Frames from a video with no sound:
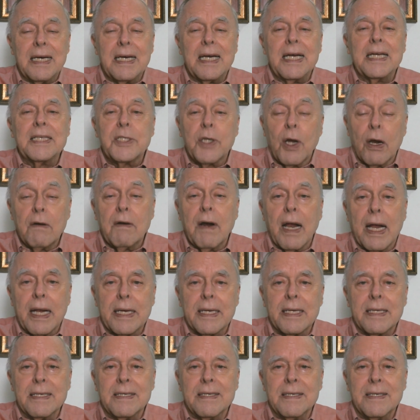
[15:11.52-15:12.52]
it's all right.
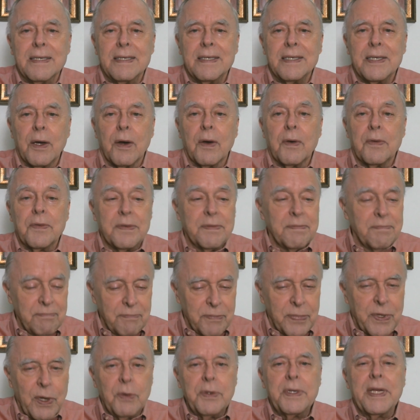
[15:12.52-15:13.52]

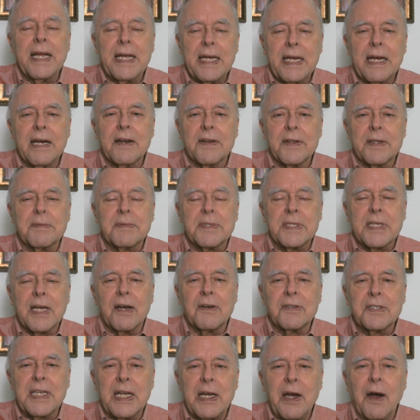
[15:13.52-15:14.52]
They'll take care of
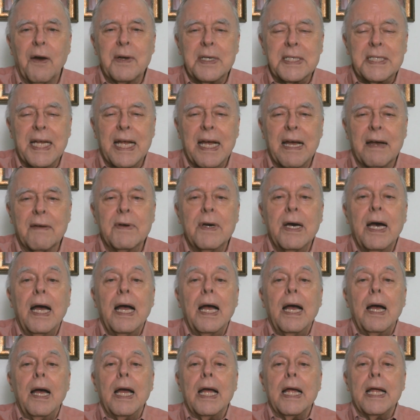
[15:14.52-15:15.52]
themselves. They always have.
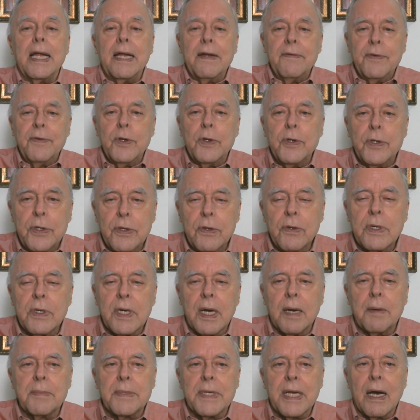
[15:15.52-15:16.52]
If you do
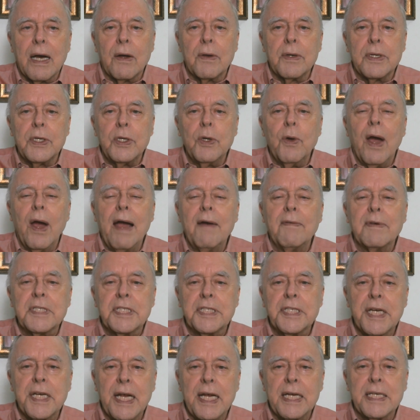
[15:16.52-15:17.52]
come down, you have a
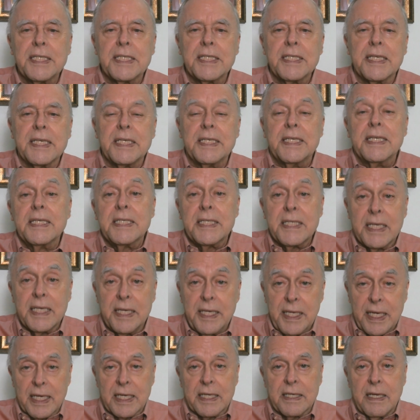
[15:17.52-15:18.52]
chance to
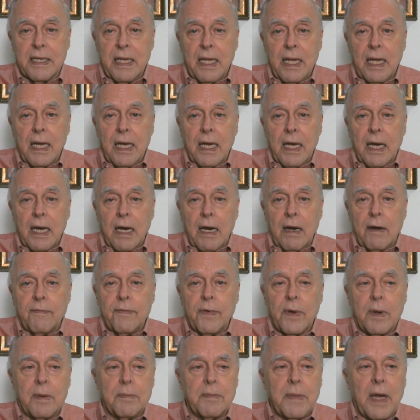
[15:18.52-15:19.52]
disconnect
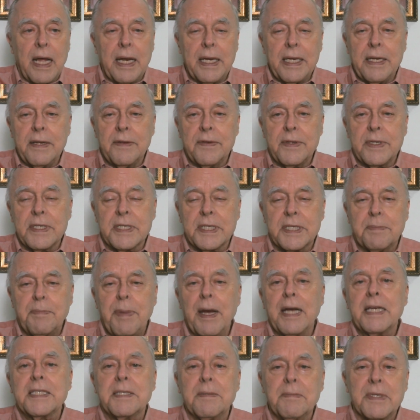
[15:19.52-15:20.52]
from any of this
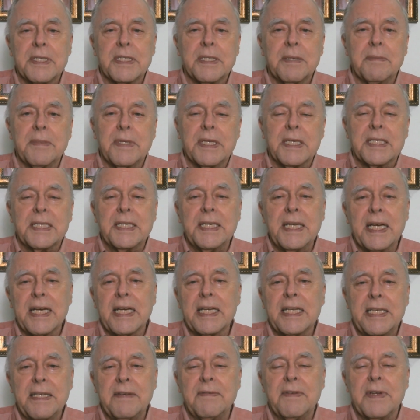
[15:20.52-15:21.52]
pessimism, this
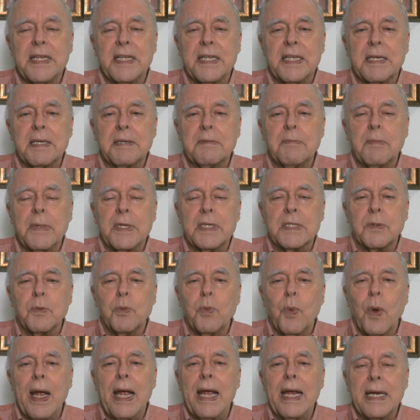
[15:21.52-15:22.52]
negativity that is
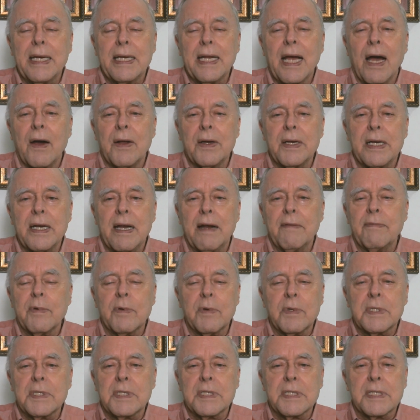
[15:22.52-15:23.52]
weighing down on
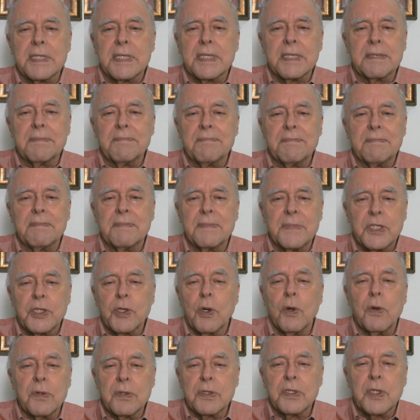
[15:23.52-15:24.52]
everyone's
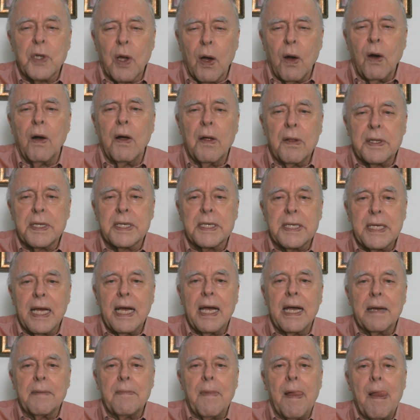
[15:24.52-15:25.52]
shoulders all the
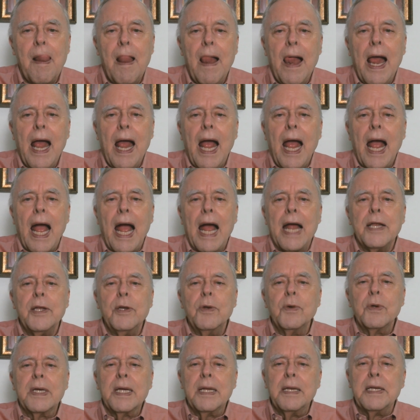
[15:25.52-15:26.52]
time. And
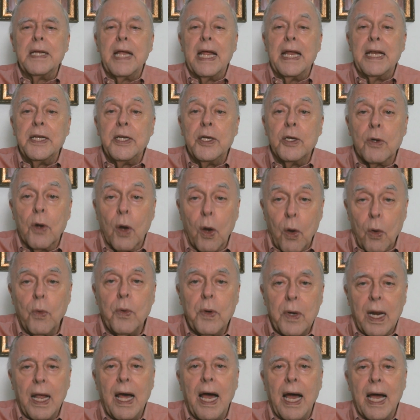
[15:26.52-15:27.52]
you can, in your
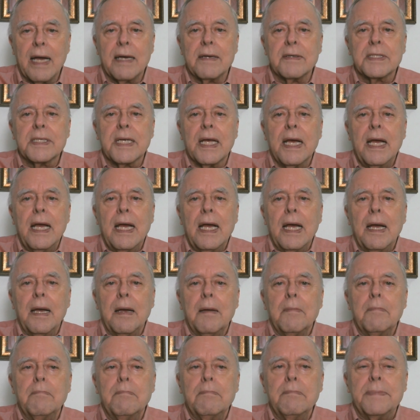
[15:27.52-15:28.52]
own lives,
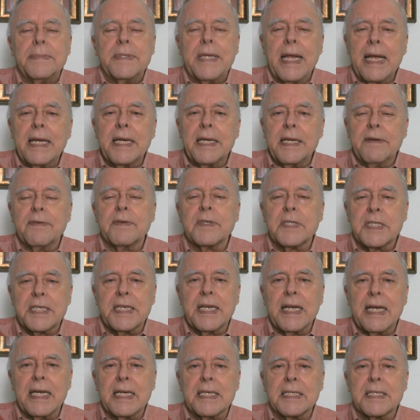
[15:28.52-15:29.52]
take a different
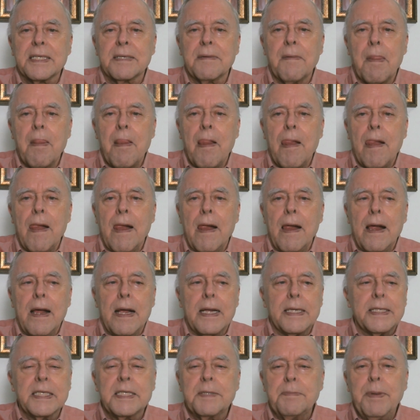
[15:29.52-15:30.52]
stance.
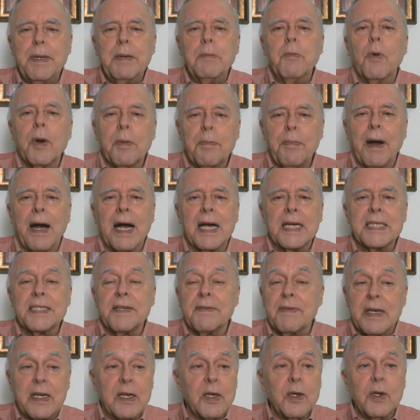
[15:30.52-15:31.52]
Just be more
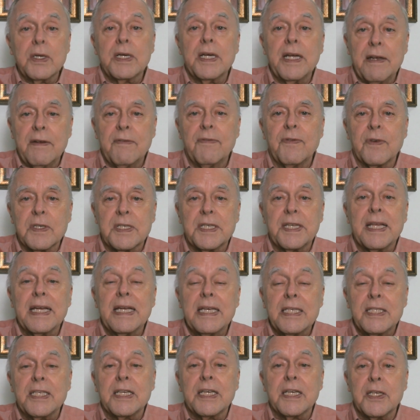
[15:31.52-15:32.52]
positive and looking for
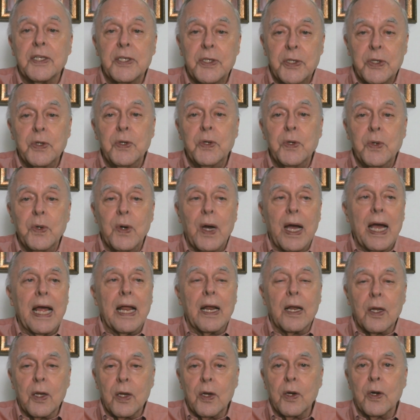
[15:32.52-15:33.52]
things you can do
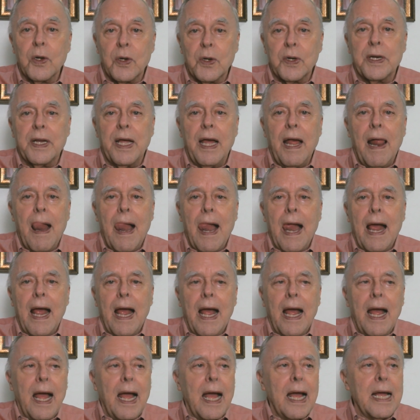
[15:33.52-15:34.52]
and learn.
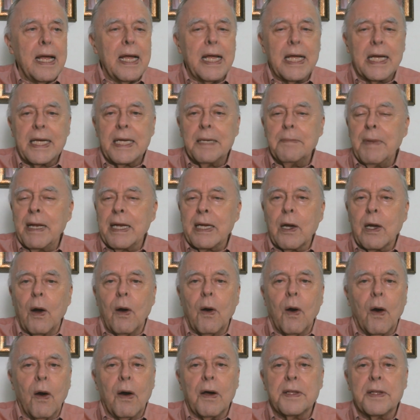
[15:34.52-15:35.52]
It can make
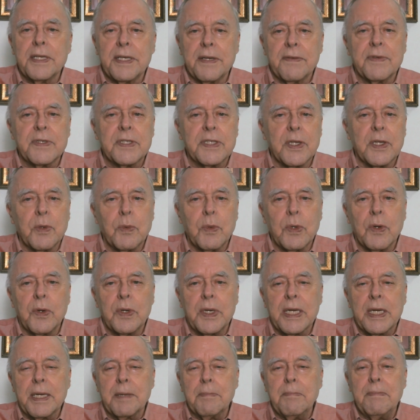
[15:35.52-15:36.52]
all the difference in the
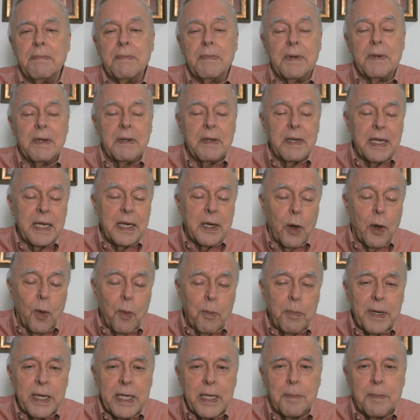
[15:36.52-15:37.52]
world. It can, in
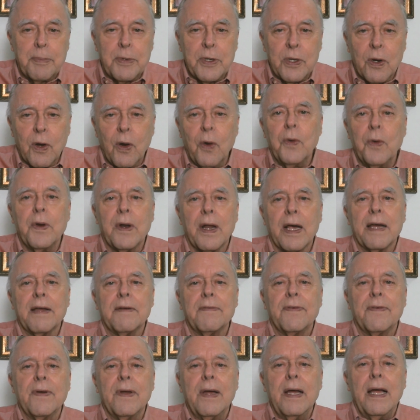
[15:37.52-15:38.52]
opening up your own
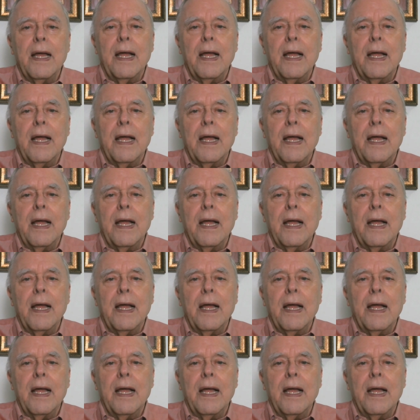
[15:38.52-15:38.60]
life,